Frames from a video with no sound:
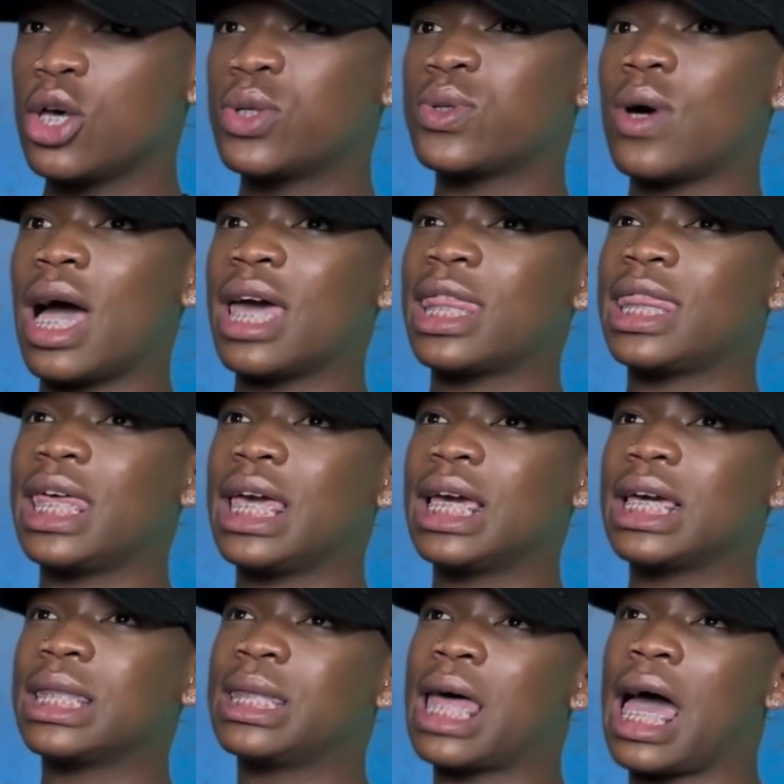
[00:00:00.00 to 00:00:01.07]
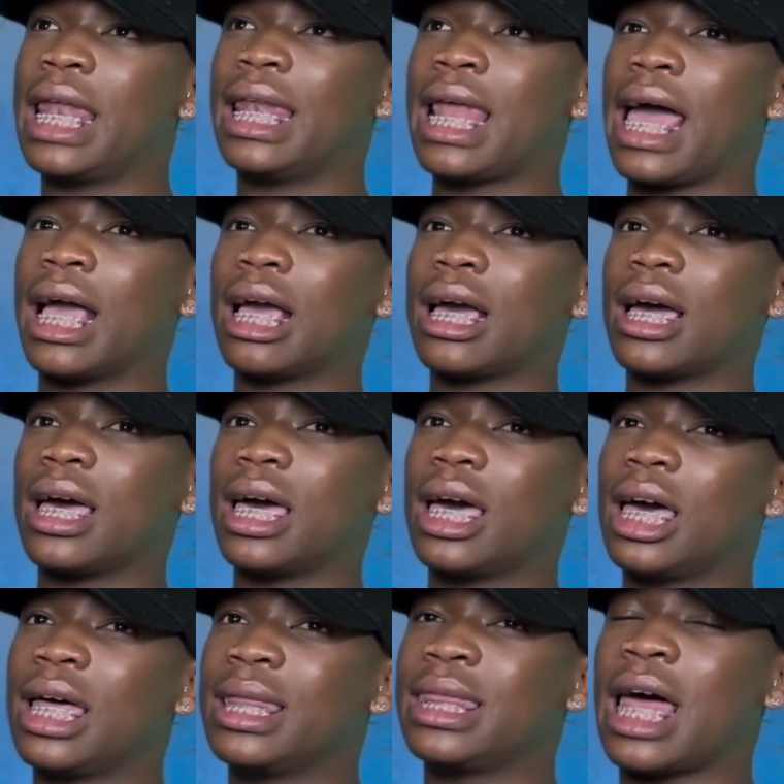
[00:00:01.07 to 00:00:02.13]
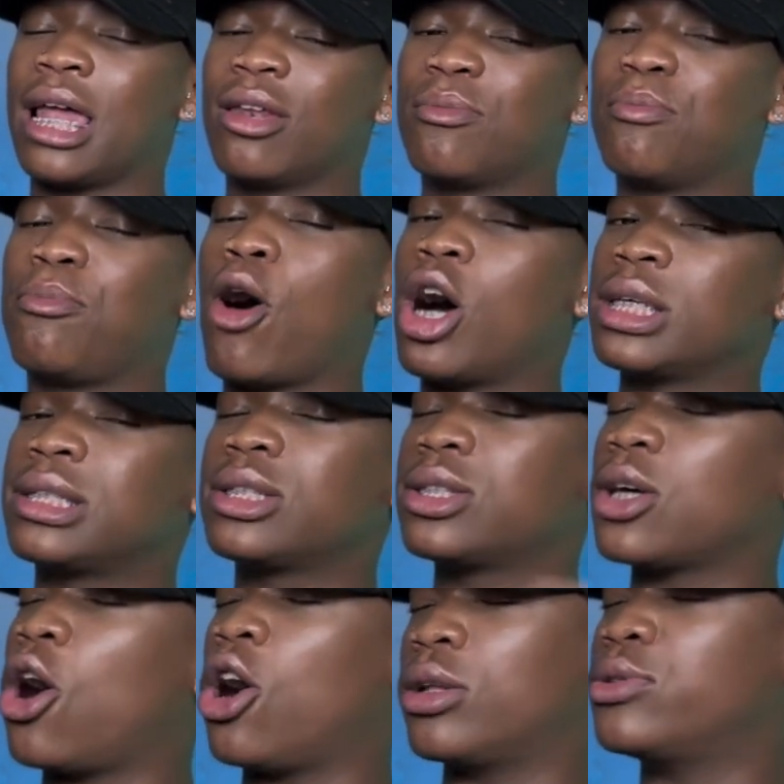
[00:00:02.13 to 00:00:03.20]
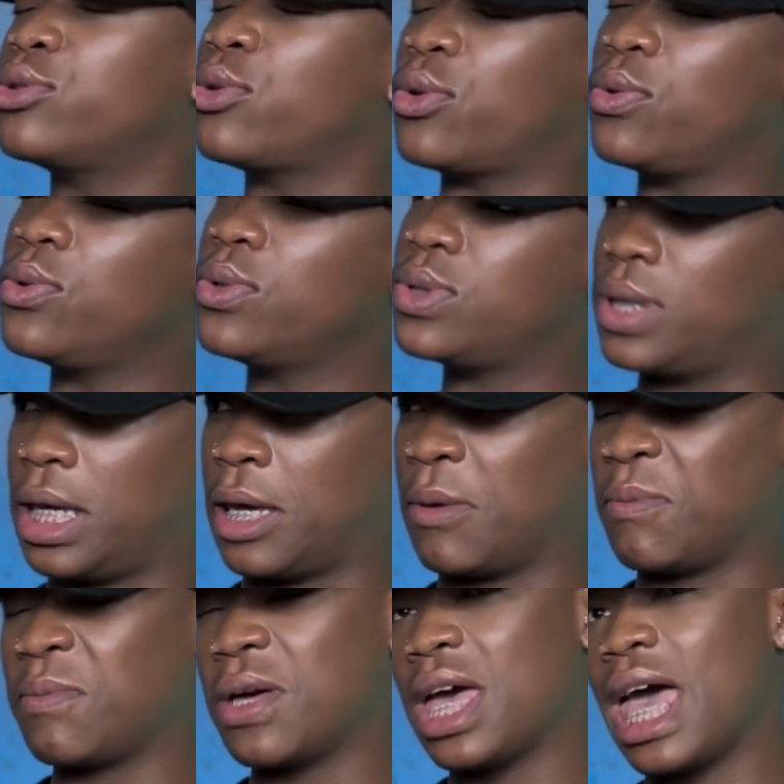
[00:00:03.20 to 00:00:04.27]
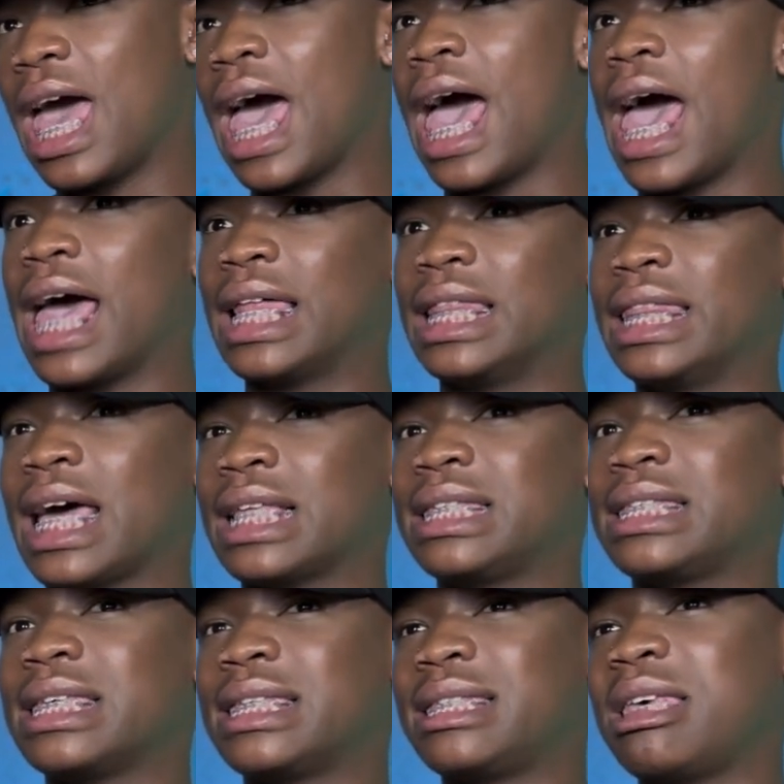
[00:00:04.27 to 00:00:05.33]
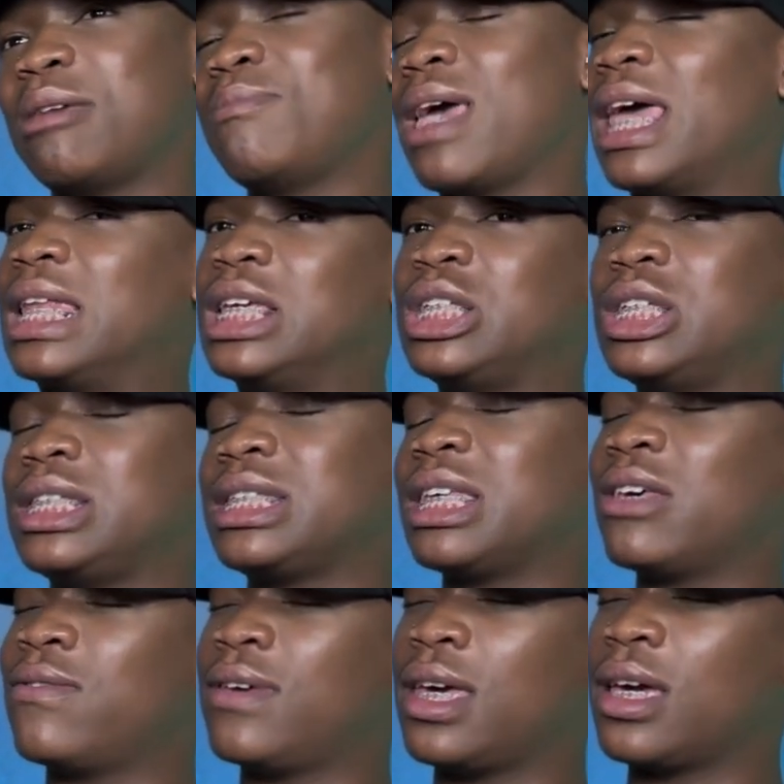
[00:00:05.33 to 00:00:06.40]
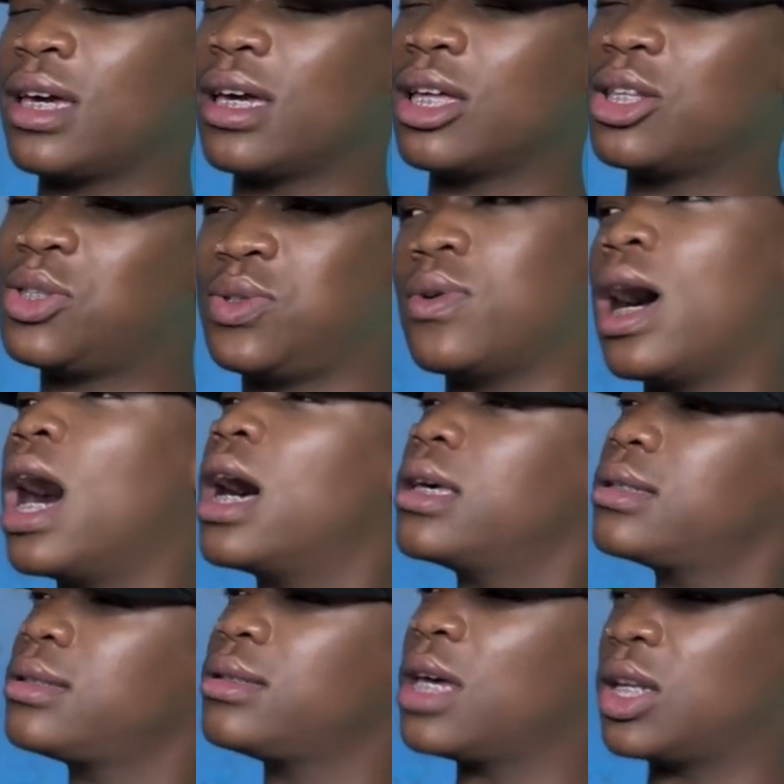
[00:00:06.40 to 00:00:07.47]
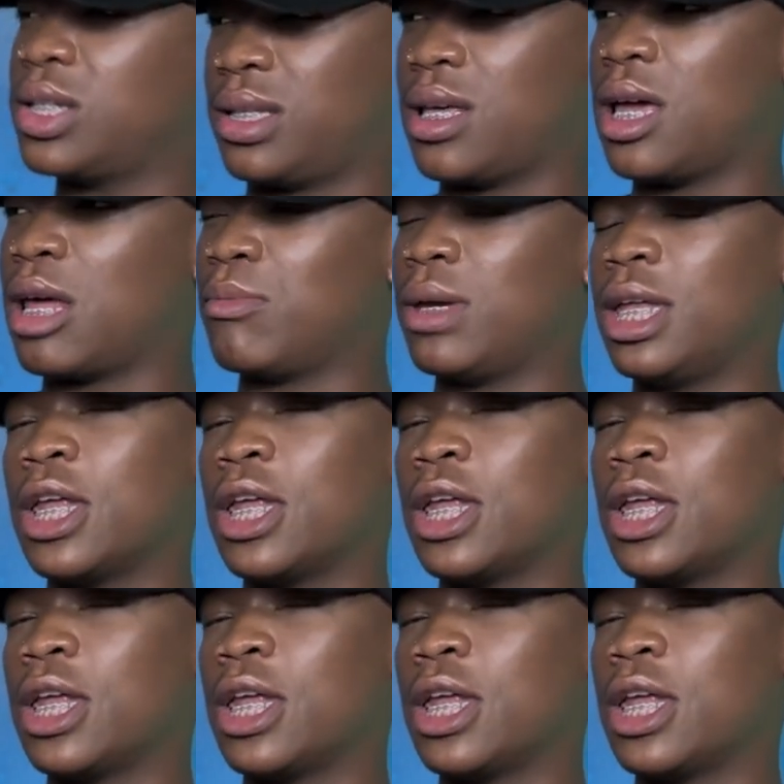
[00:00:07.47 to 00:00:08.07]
So I think that like that passed on through to him, and that's the same energy he's giving to us. You understand what I mean?